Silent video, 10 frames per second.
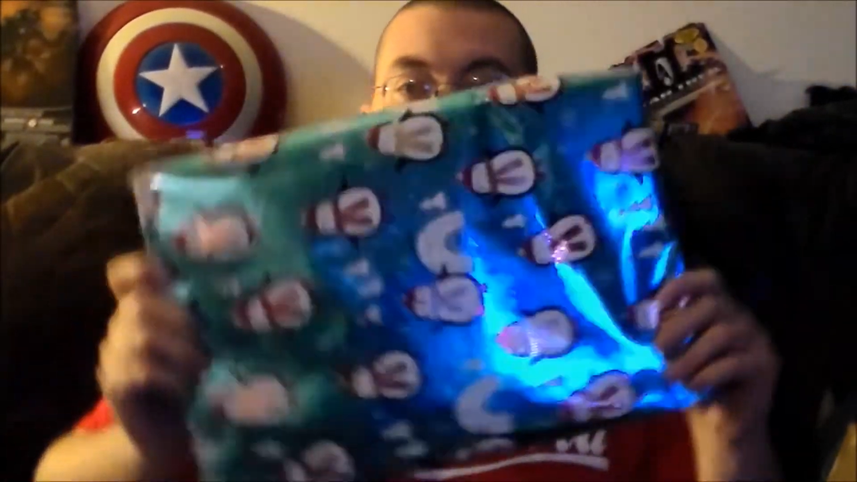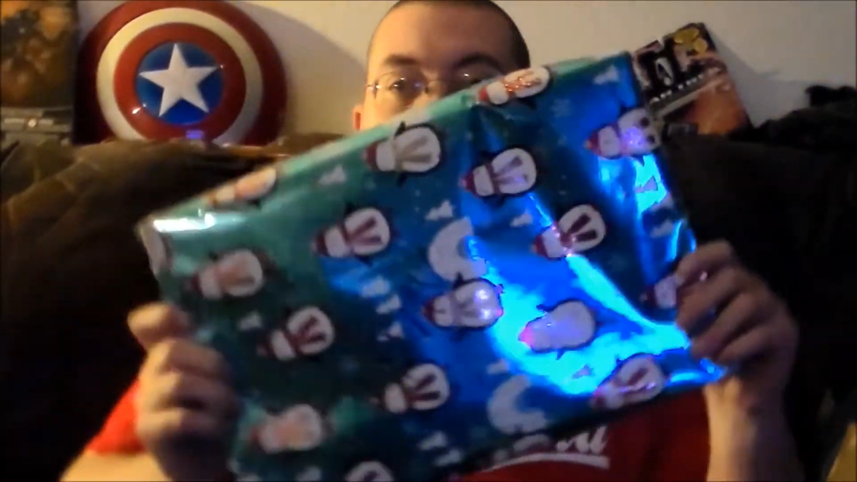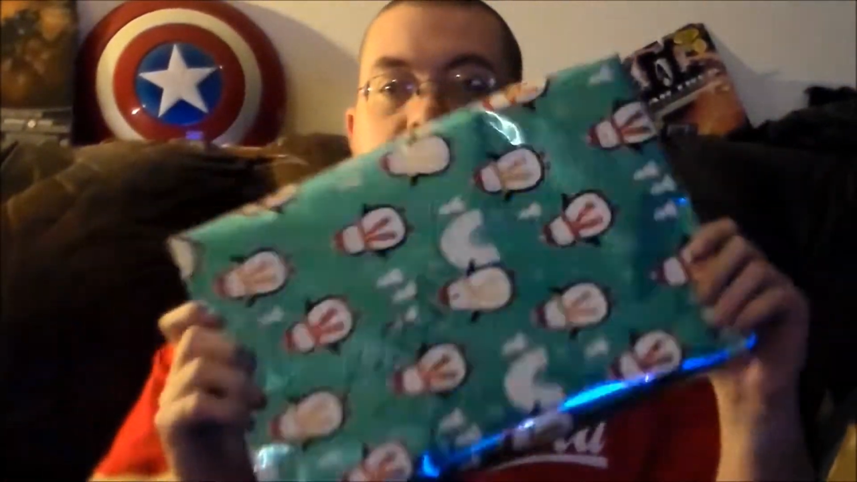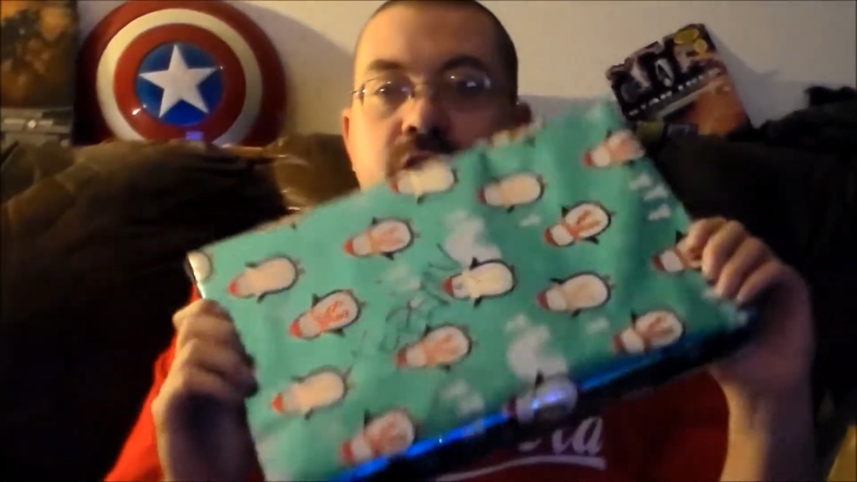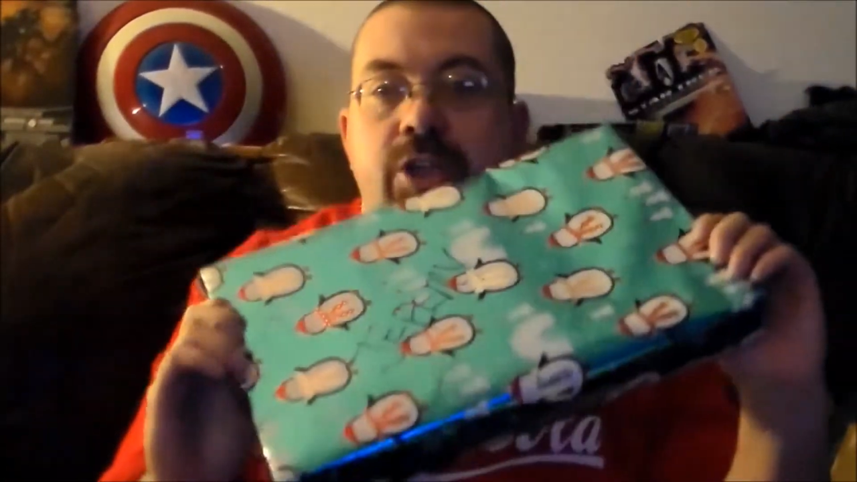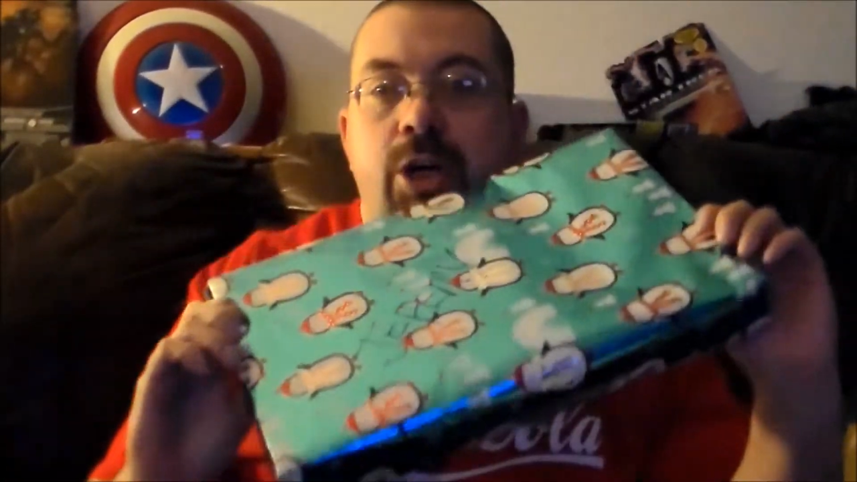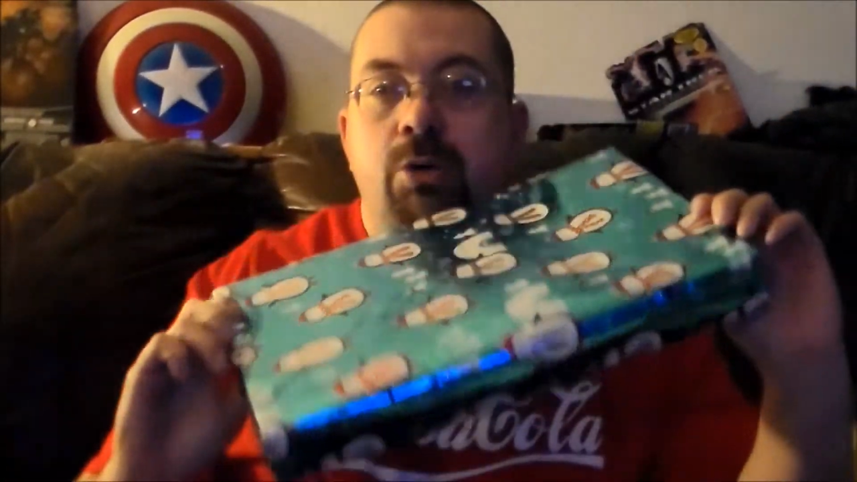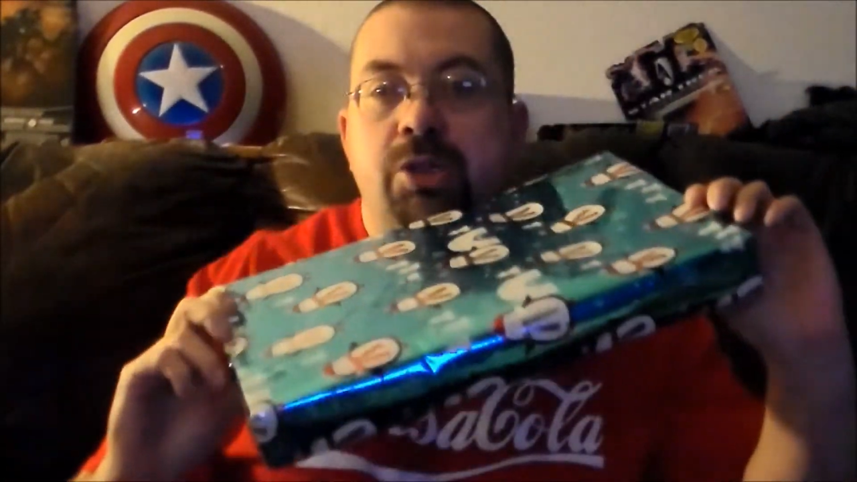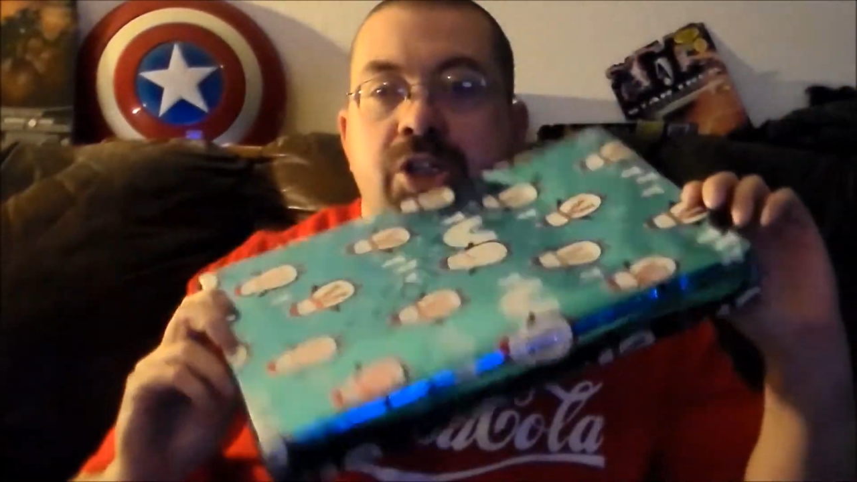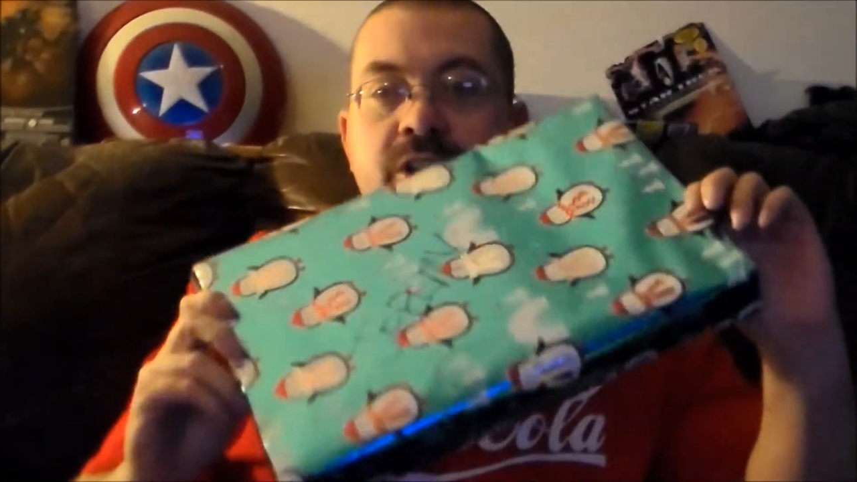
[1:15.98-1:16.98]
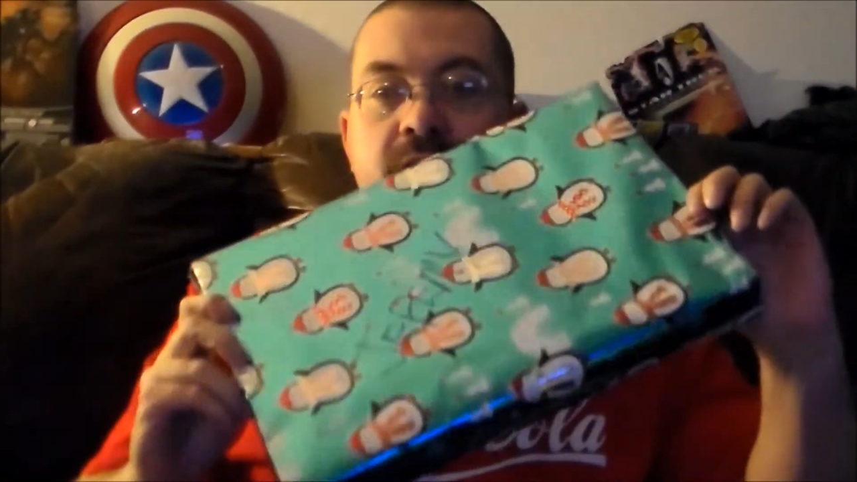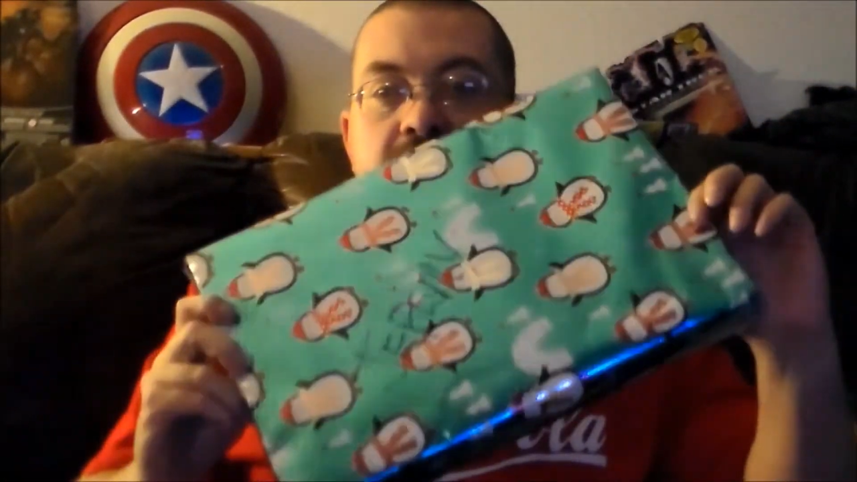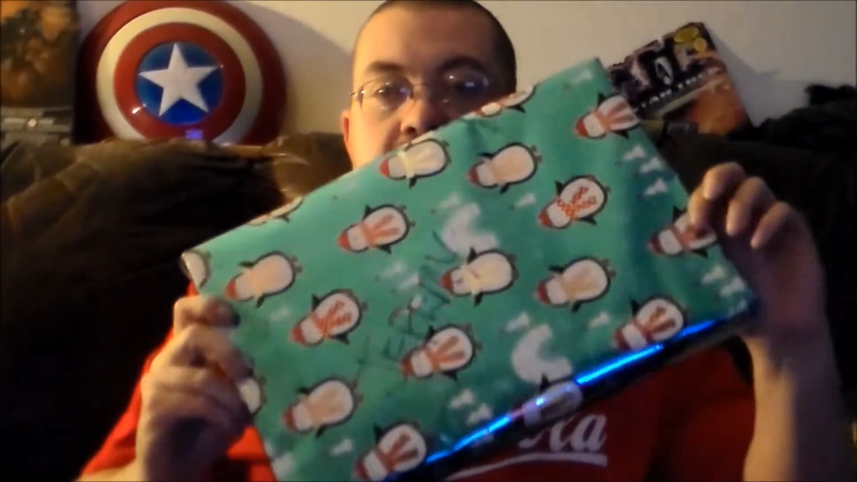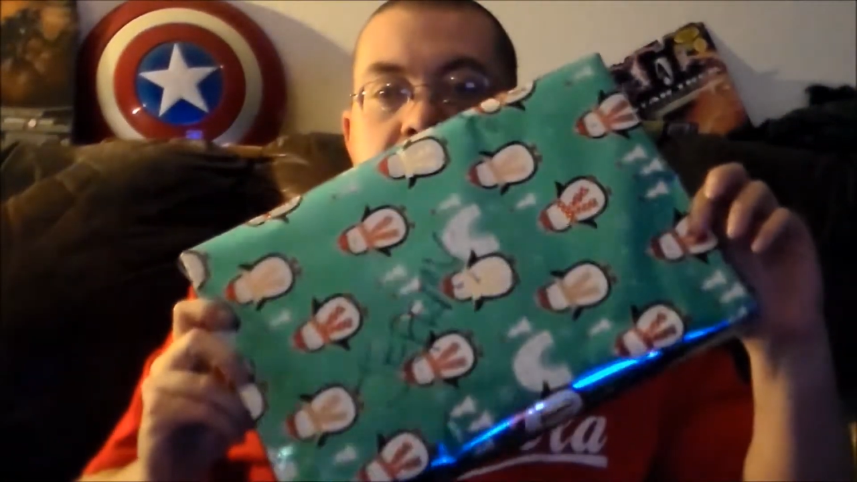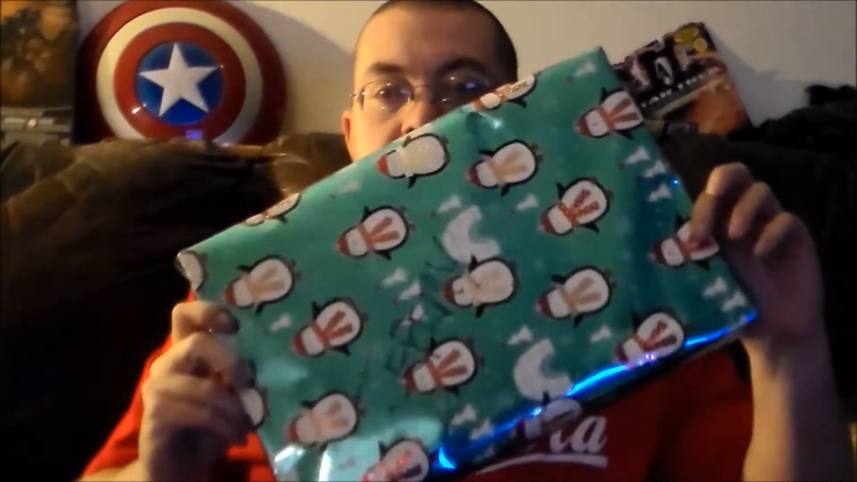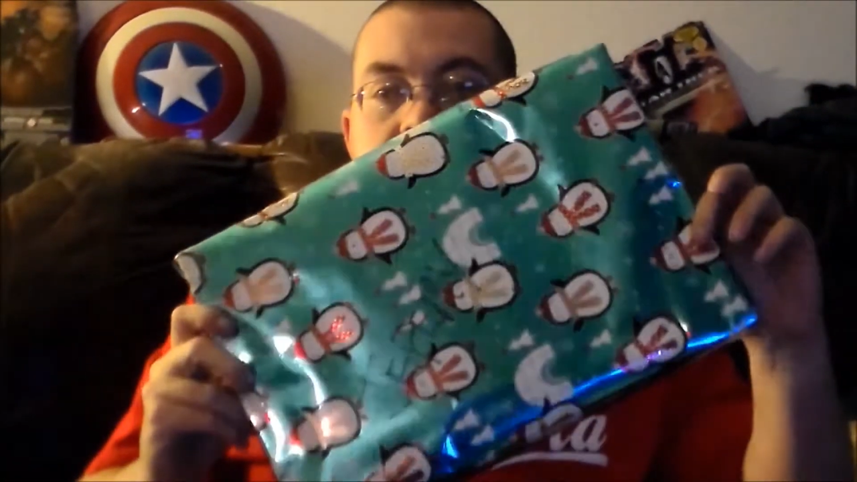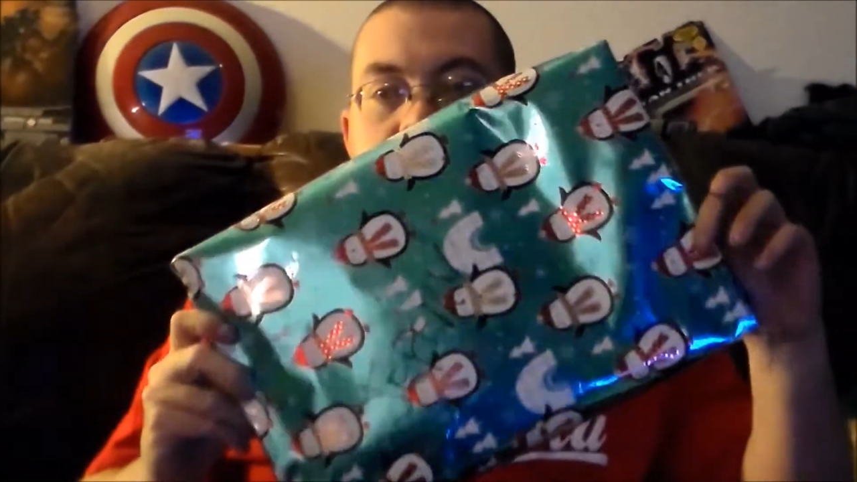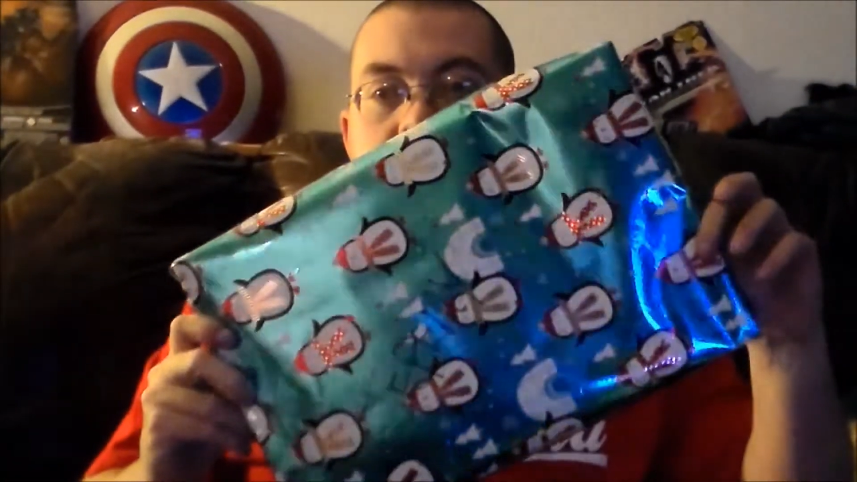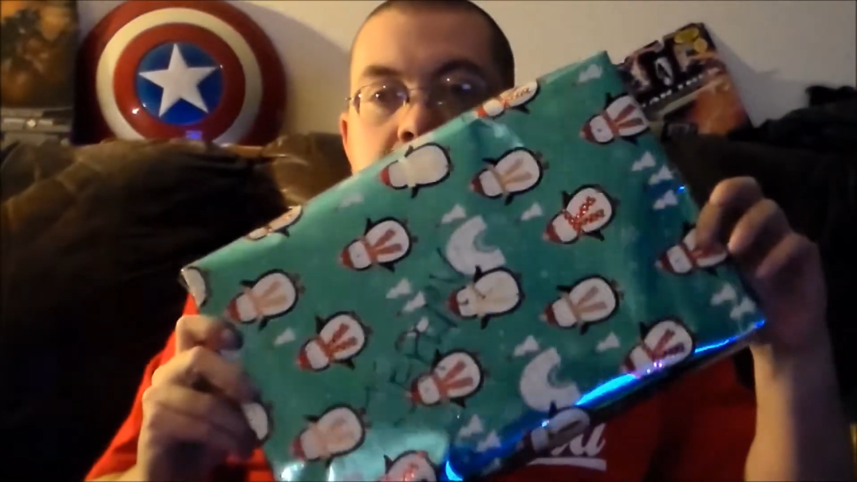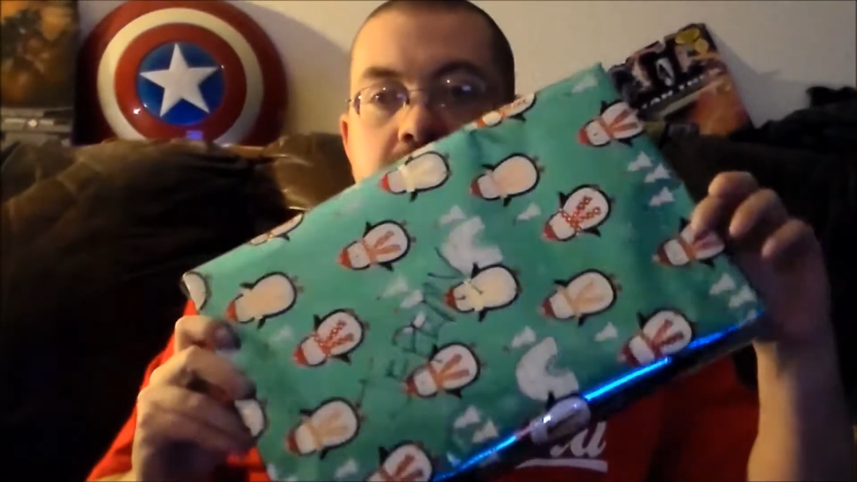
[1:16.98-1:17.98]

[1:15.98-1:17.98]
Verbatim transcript: It's so shiny.